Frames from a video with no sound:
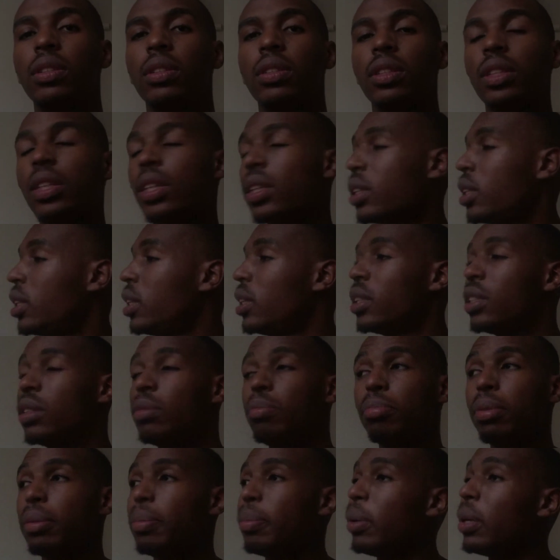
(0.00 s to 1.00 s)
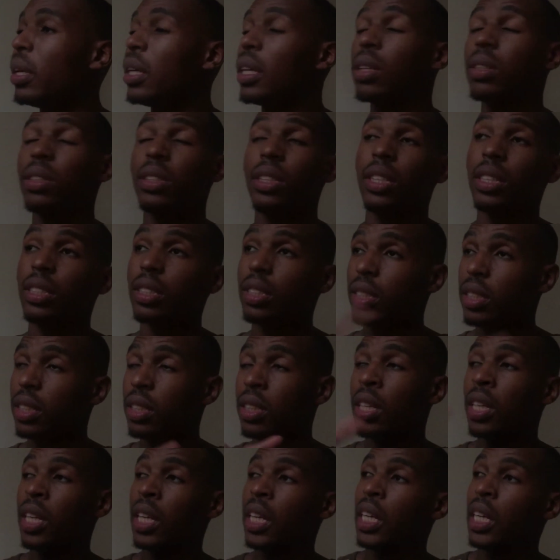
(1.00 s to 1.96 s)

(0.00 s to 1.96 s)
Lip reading: They are taking people out. They're saying,